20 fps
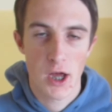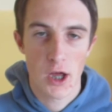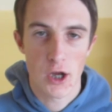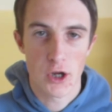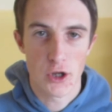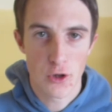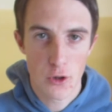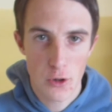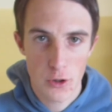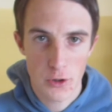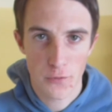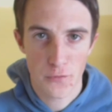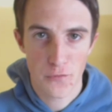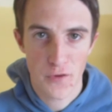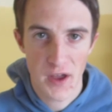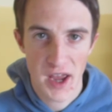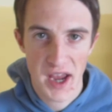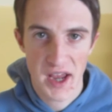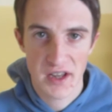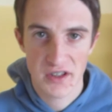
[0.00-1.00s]
you, the
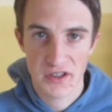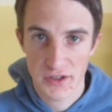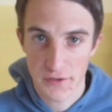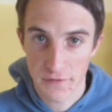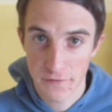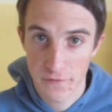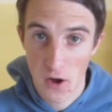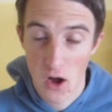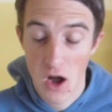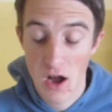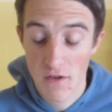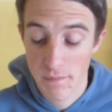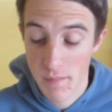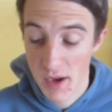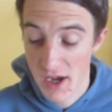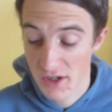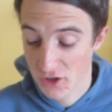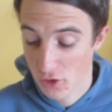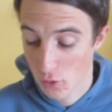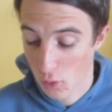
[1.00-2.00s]
fans. The 5
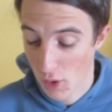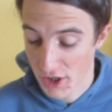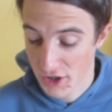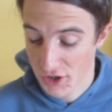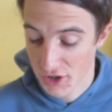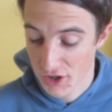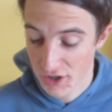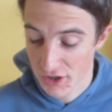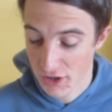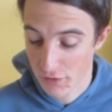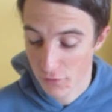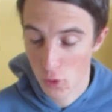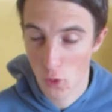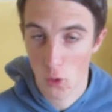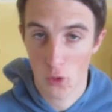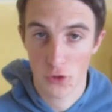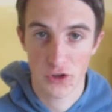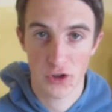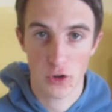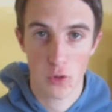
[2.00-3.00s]
best questions. Of
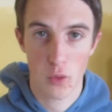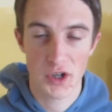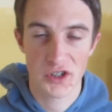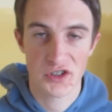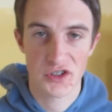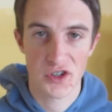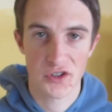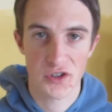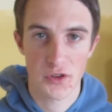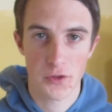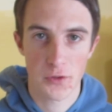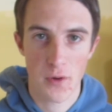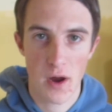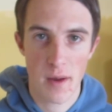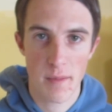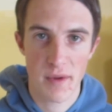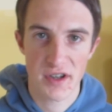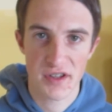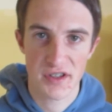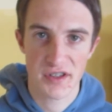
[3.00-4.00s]
course, the questions in
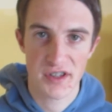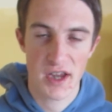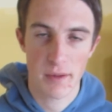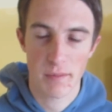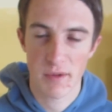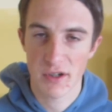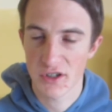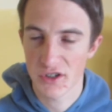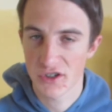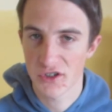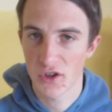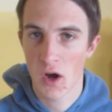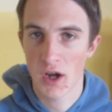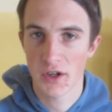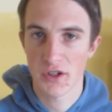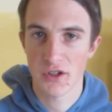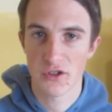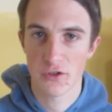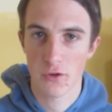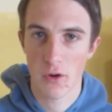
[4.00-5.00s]
3-minute segment.
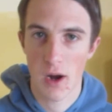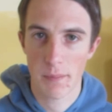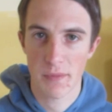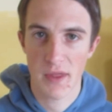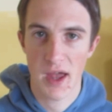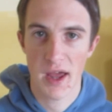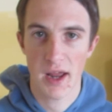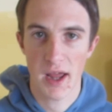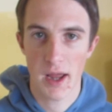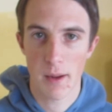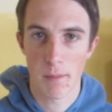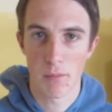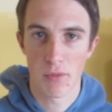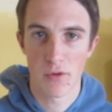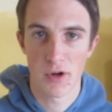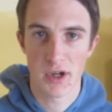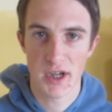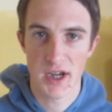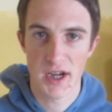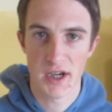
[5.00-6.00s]
Decide to scrap that and
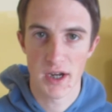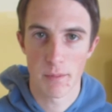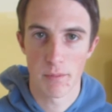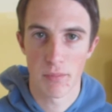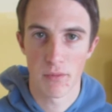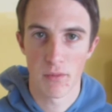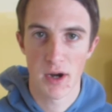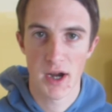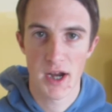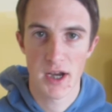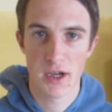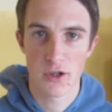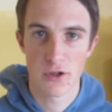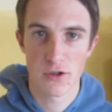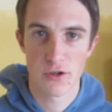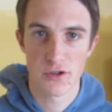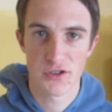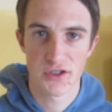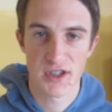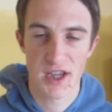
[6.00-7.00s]
bring in a brand
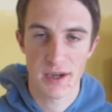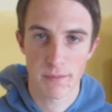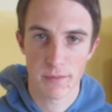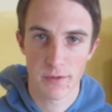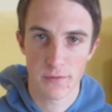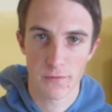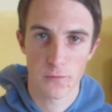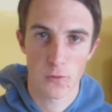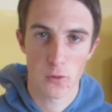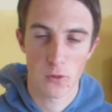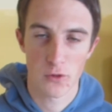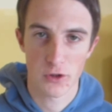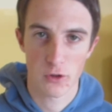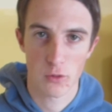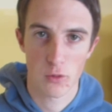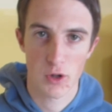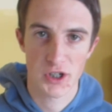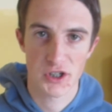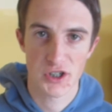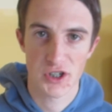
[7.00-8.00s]
new segment for the
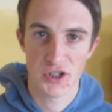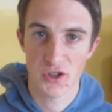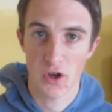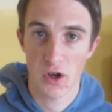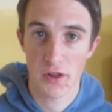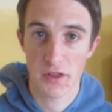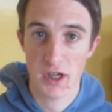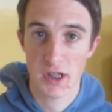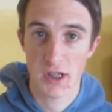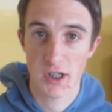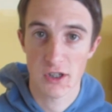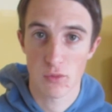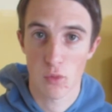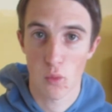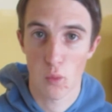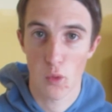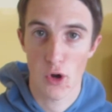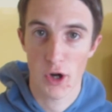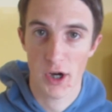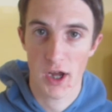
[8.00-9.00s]
questions. I think this will
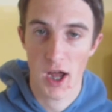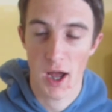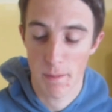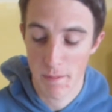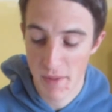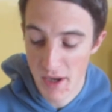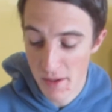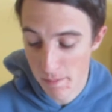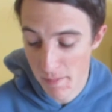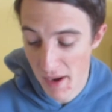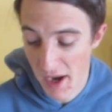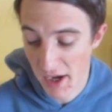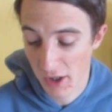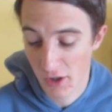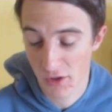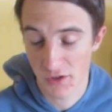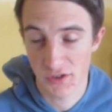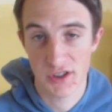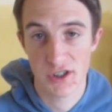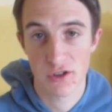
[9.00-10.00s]
work a bit better
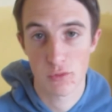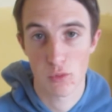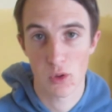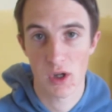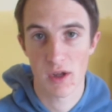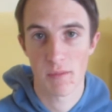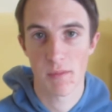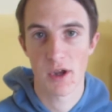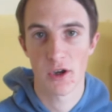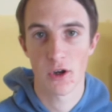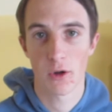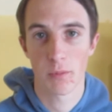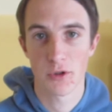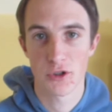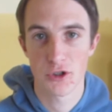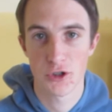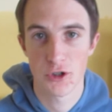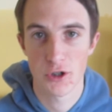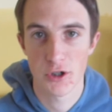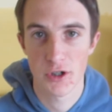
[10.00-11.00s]
because this will give me an
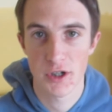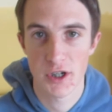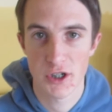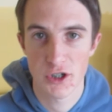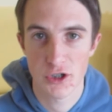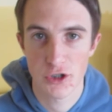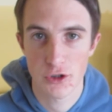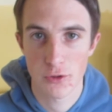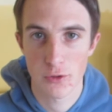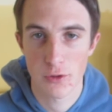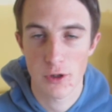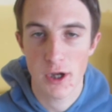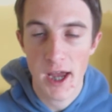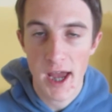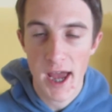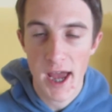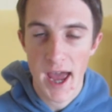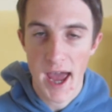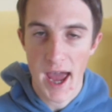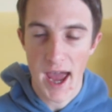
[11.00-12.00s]
opportunity to
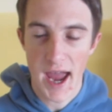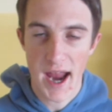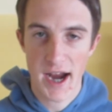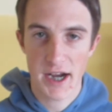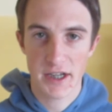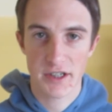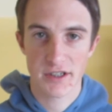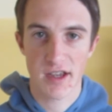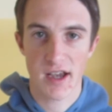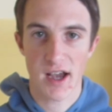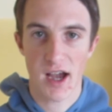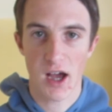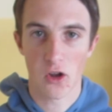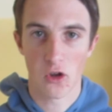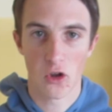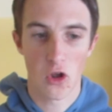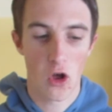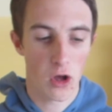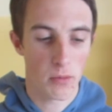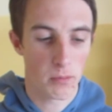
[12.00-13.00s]
answer a
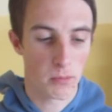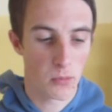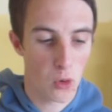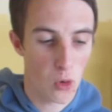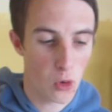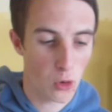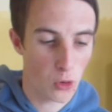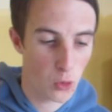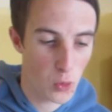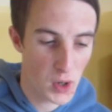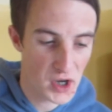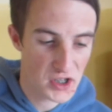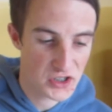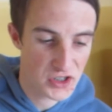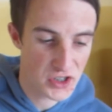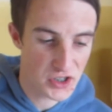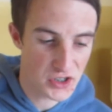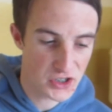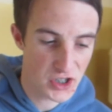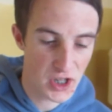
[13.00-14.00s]
lot more
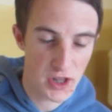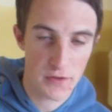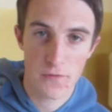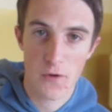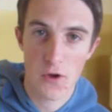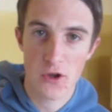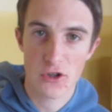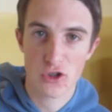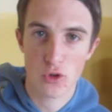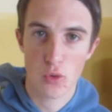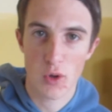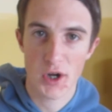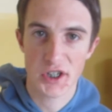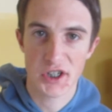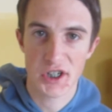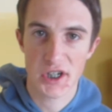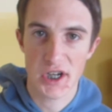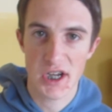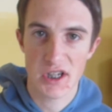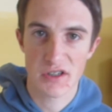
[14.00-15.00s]
questions. So the first
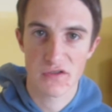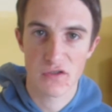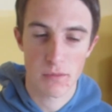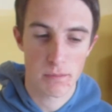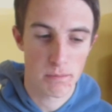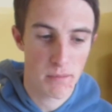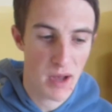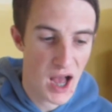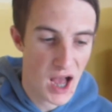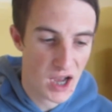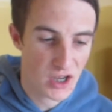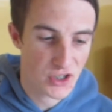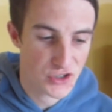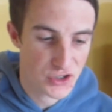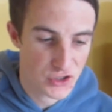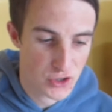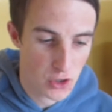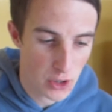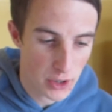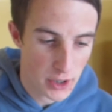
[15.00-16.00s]
question is from Mark
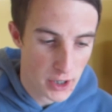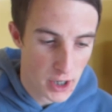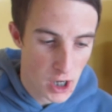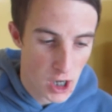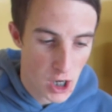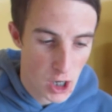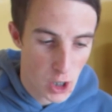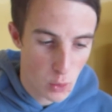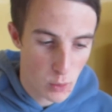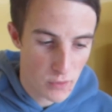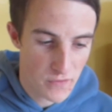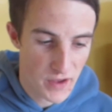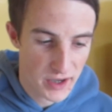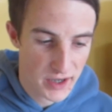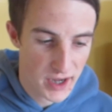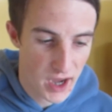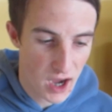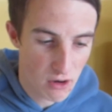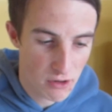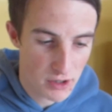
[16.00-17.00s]
Scott With our
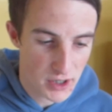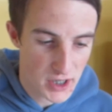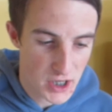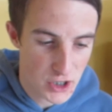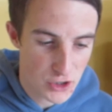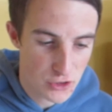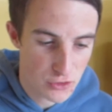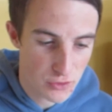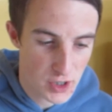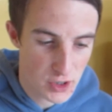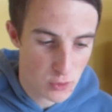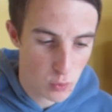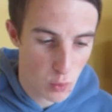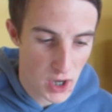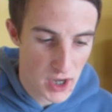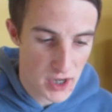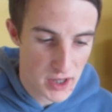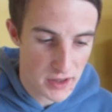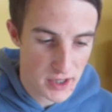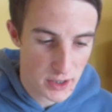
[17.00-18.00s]
current injuries,
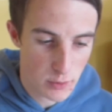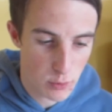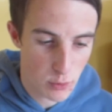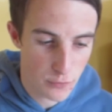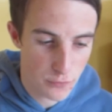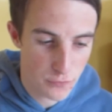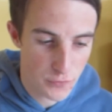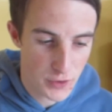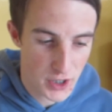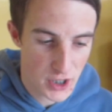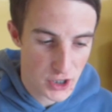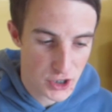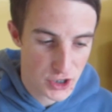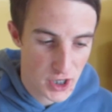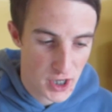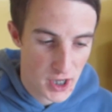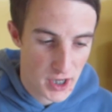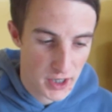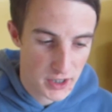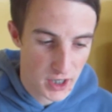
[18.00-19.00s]
where do you think we'll finish
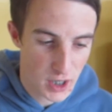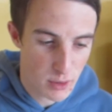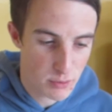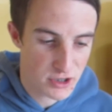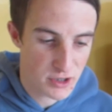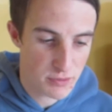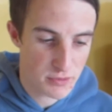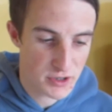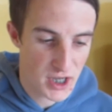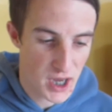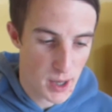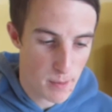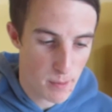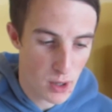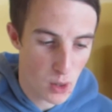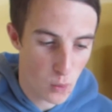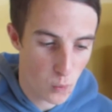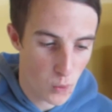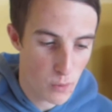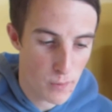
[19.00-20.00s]
come
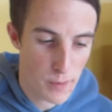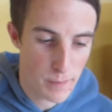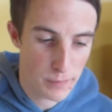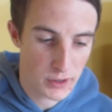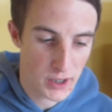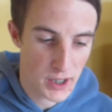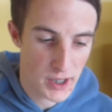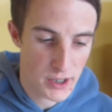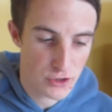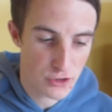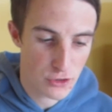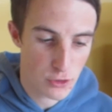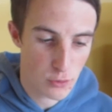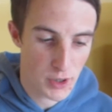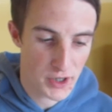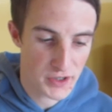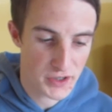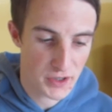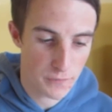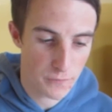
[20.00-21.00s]
September? Will we play 2
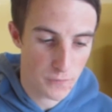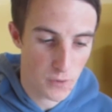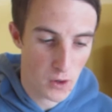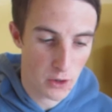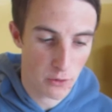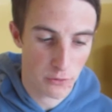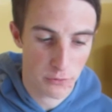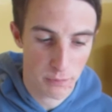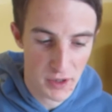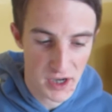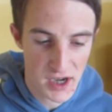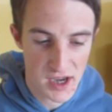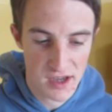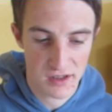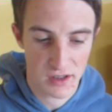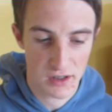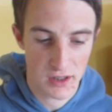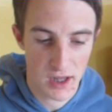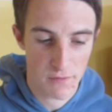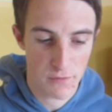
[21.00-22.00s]
weeks of the finals?
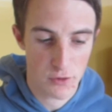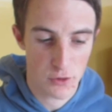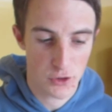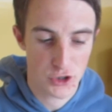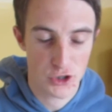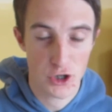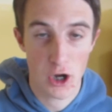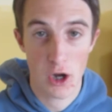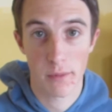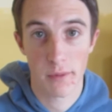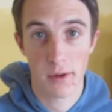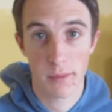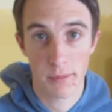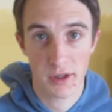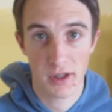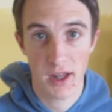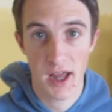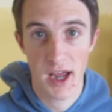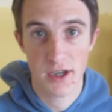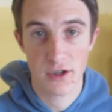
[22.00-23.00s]
PS, love your show. Well, I'm
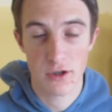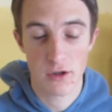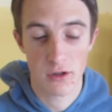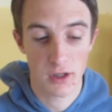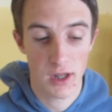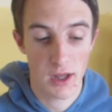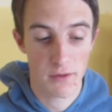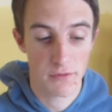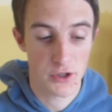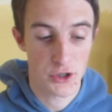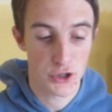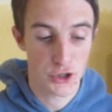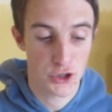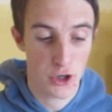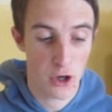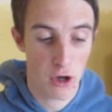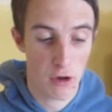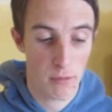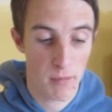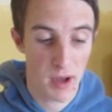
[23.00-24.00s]
glad you love the
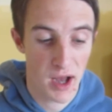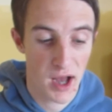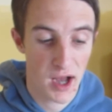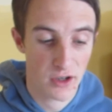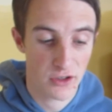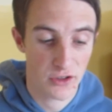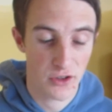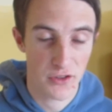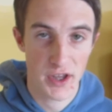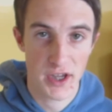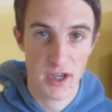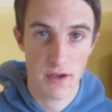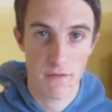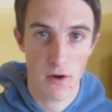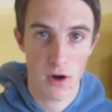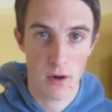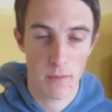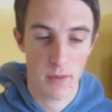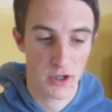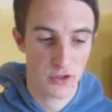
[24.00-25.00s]
show, Mark, so thank you
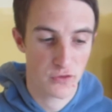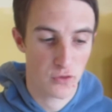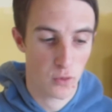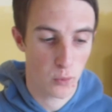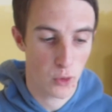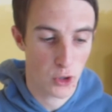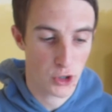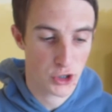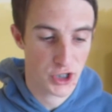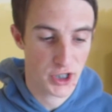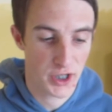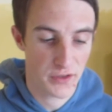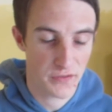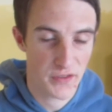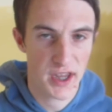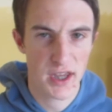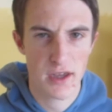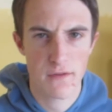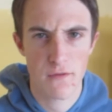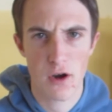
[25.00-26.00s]
very much for watching, and
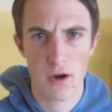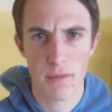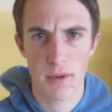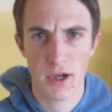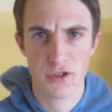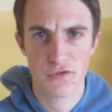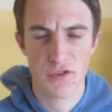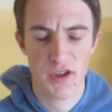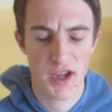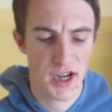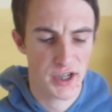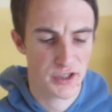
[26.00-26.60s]
thank you very much for